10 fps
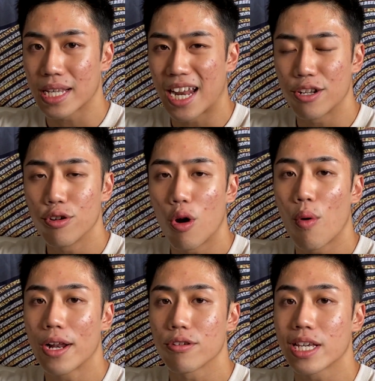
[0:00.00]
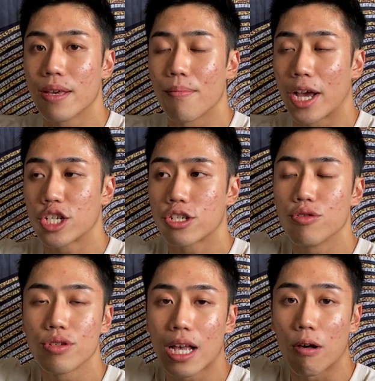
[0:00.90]
and I do not want to keep my
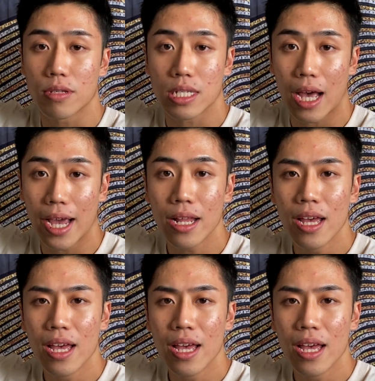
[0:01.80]
shoes outside.